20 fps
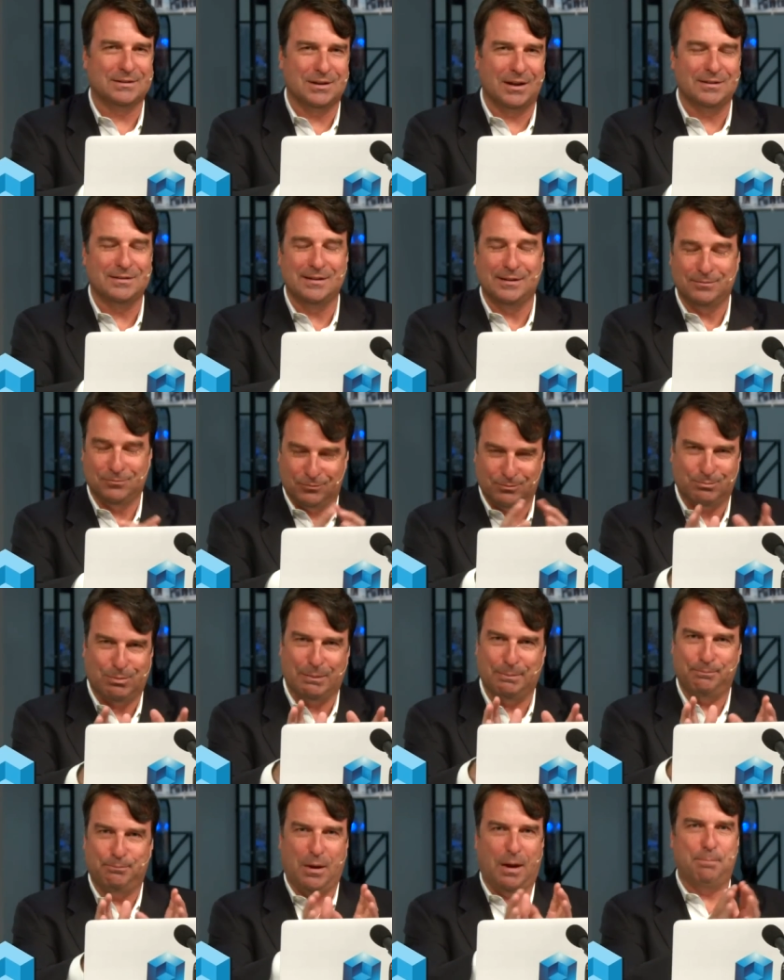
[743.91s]
Sorry, but, yeah.
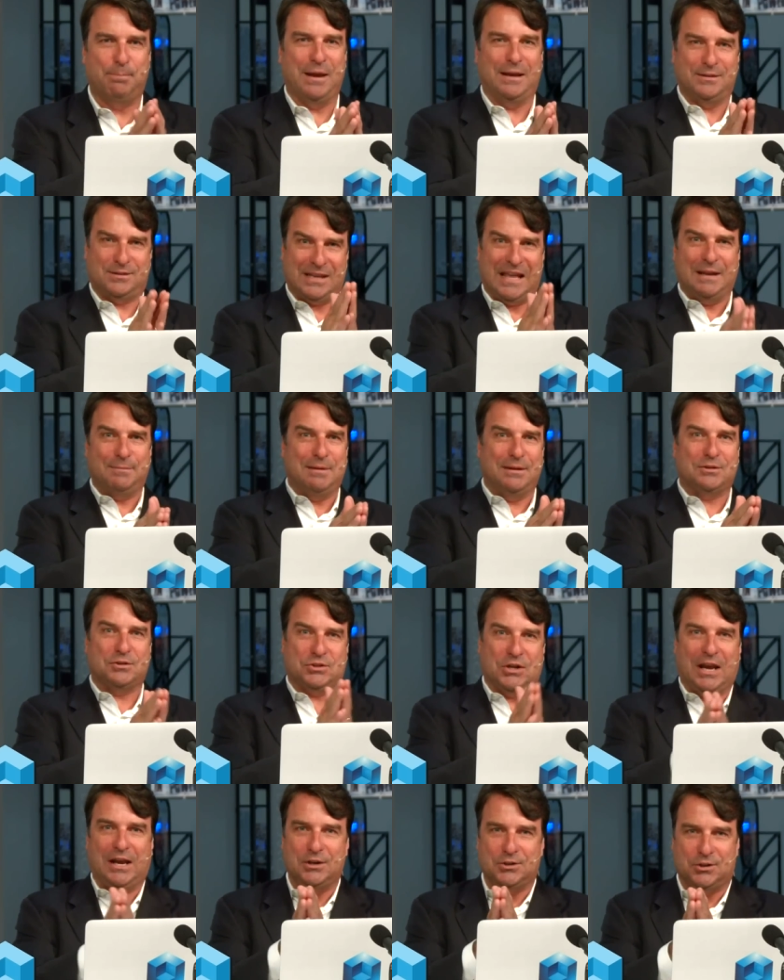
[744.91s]
but uh,
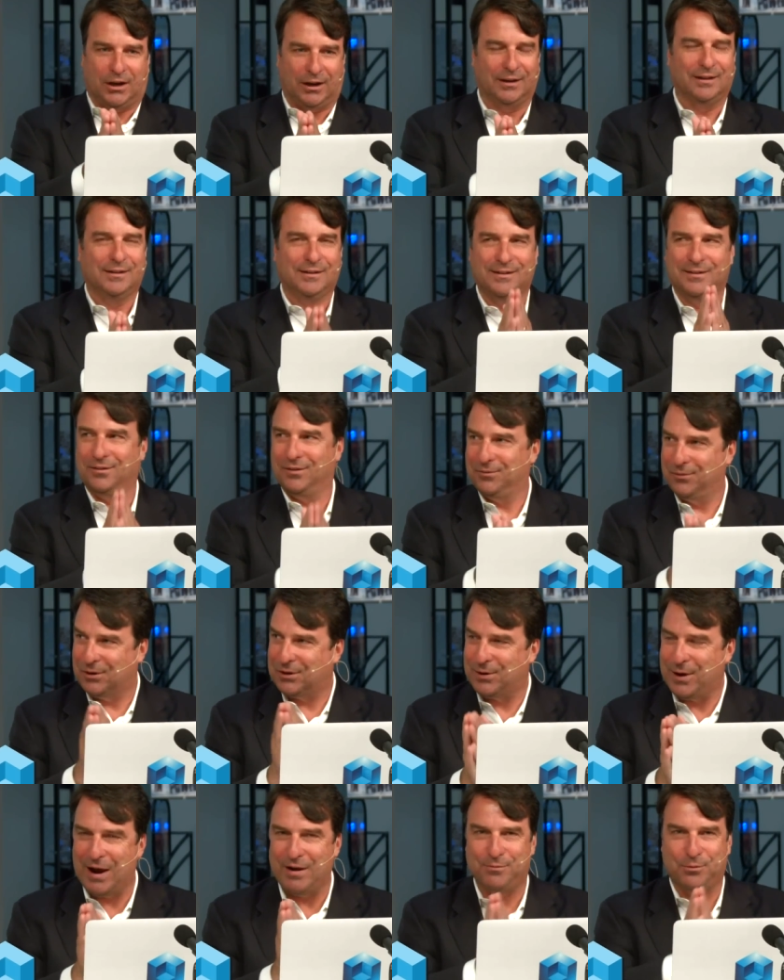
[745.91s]
sentiment's changing. We're
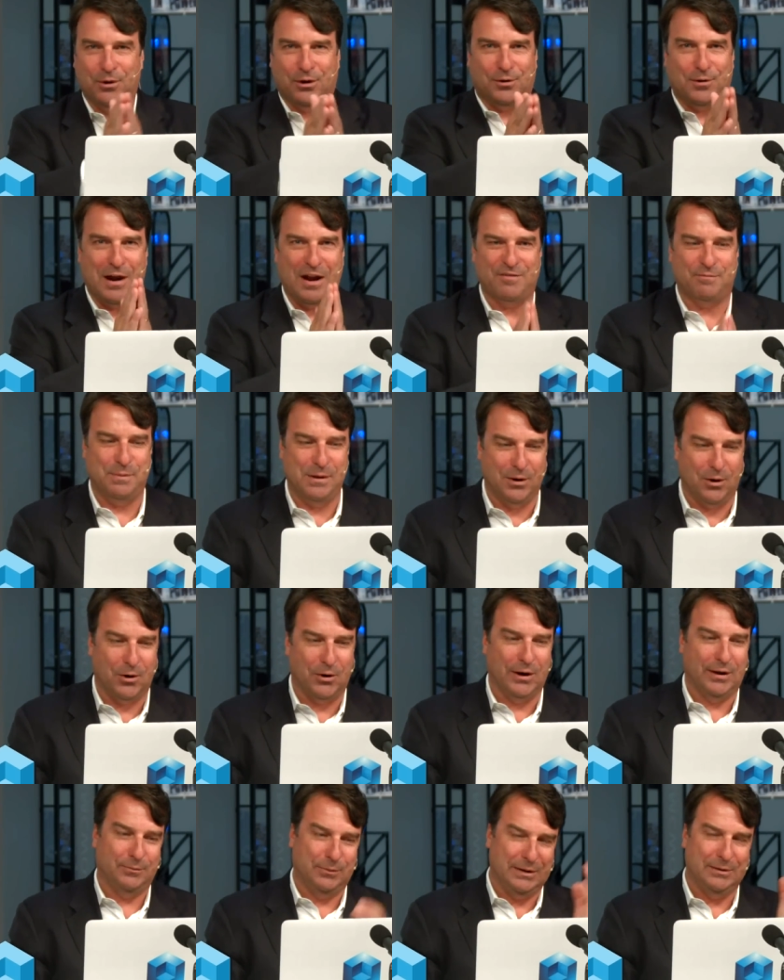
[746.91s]
craft, we're craft beer
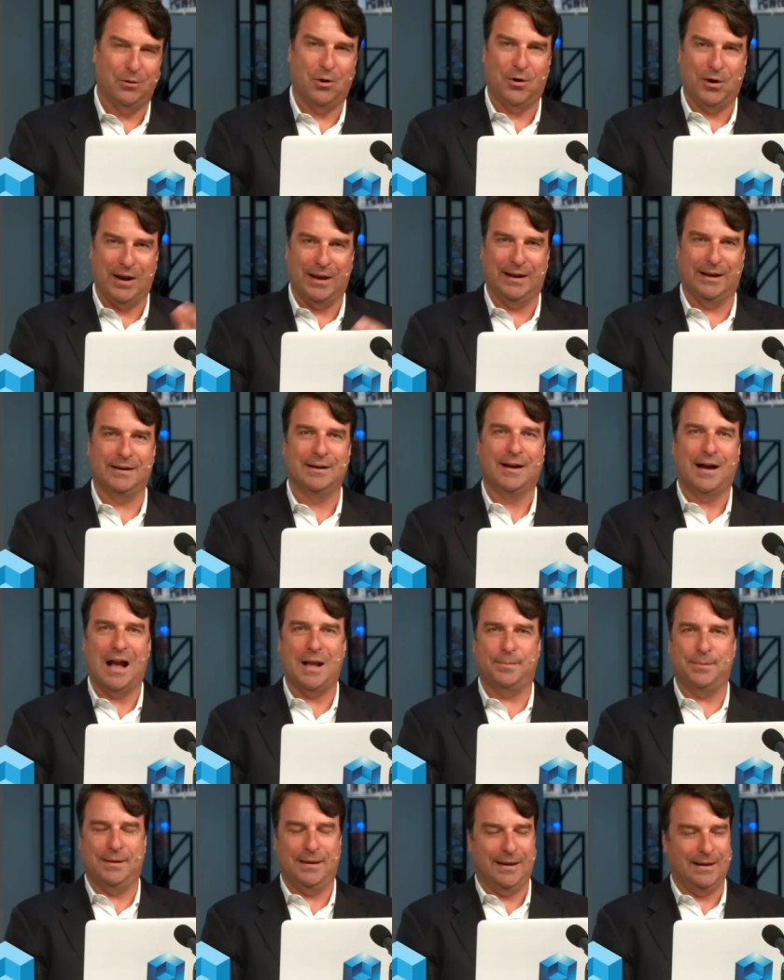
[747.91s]
oriented, oriented,
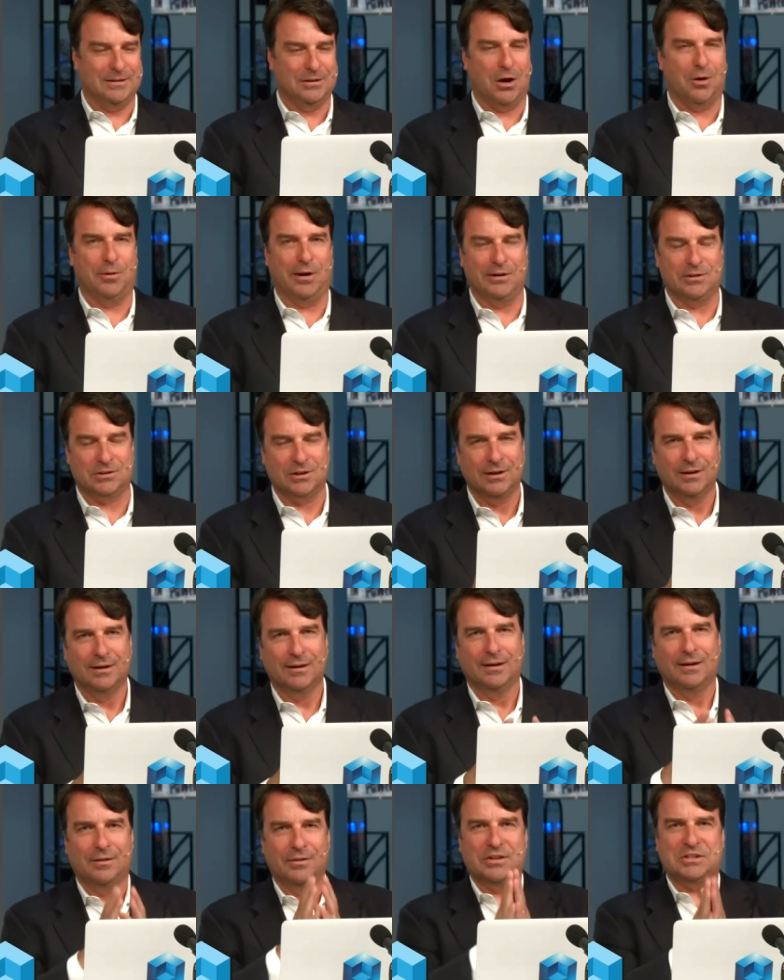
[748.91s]
IPAs always.
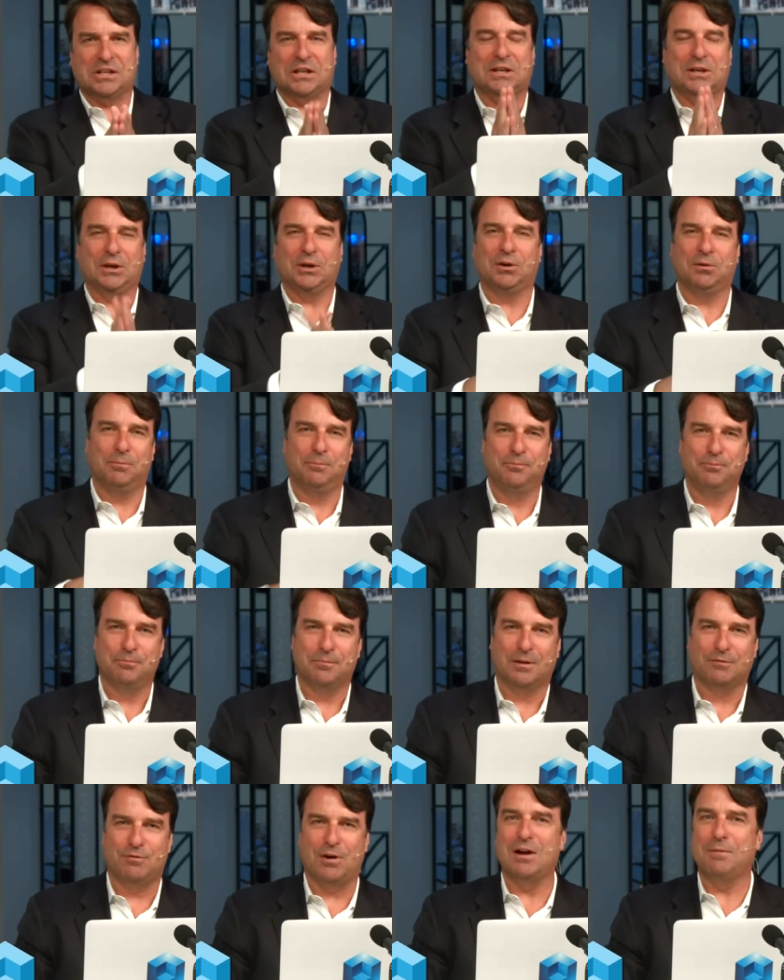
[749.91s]
This is a cube.
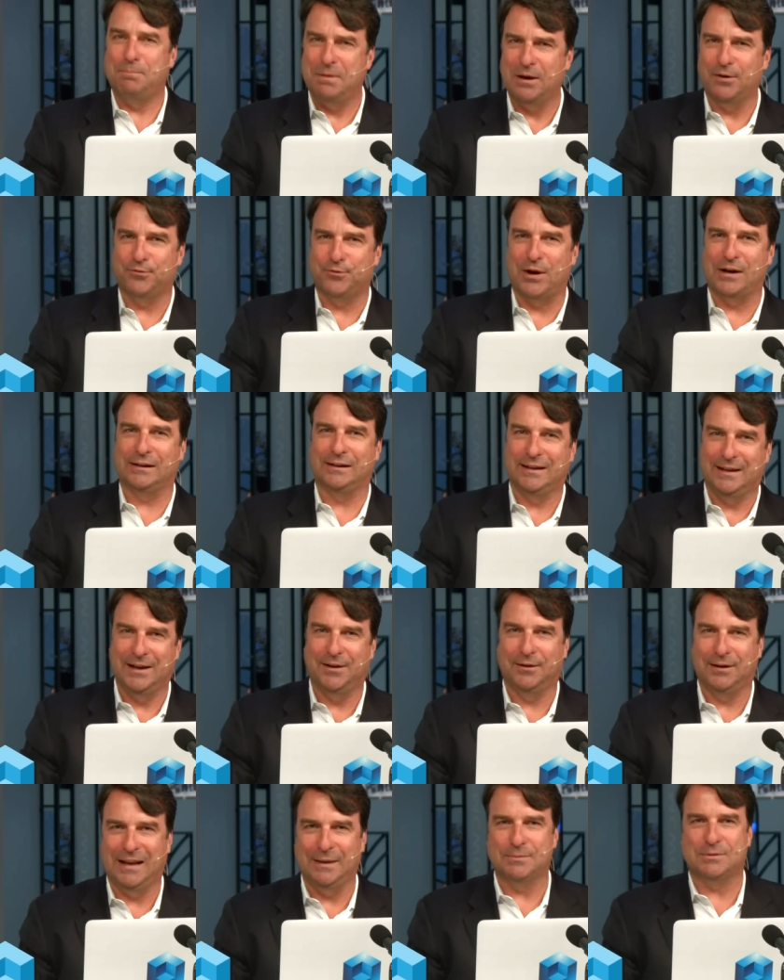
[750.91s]
Very beer friendly
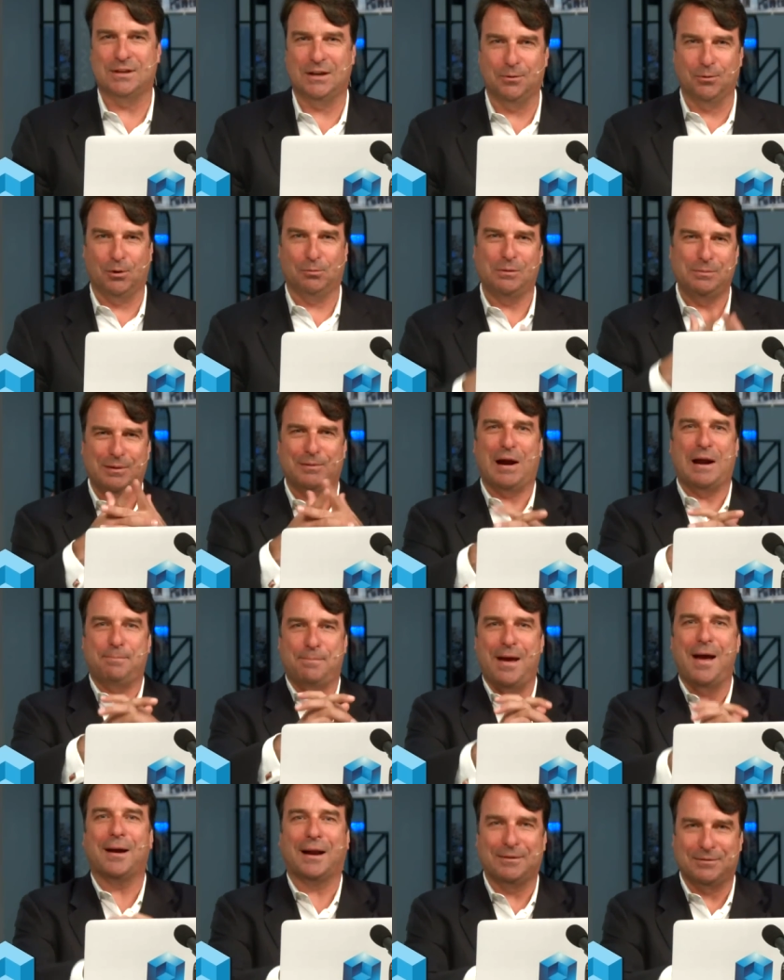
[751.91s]
here at EMC World. Yes. We'll be
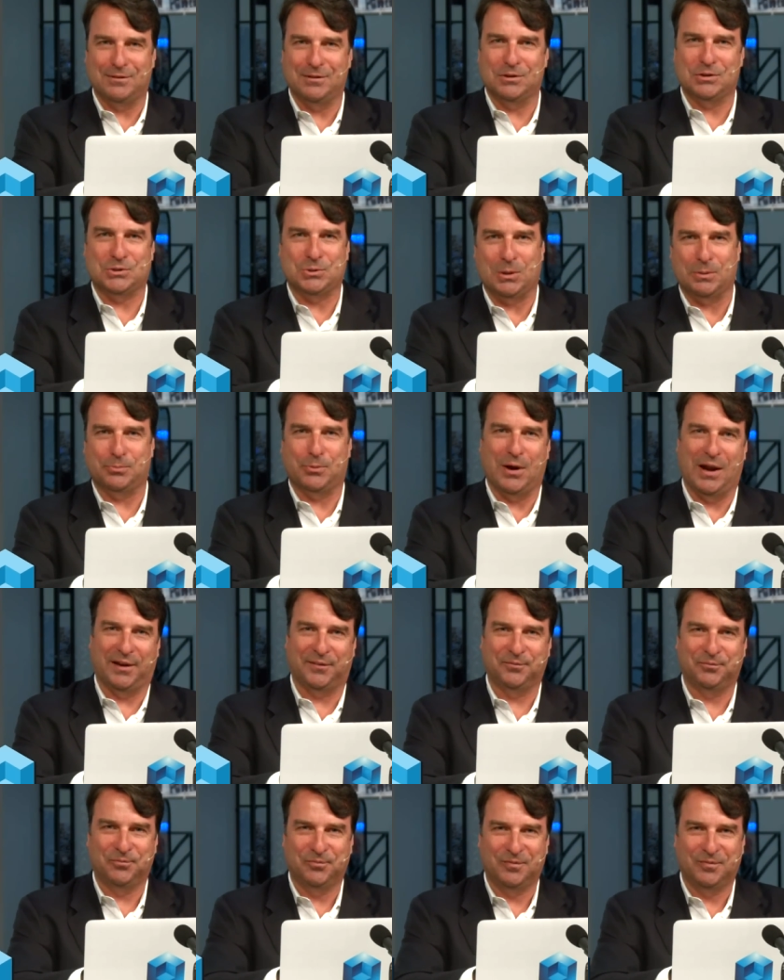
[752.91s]
right back after this short break.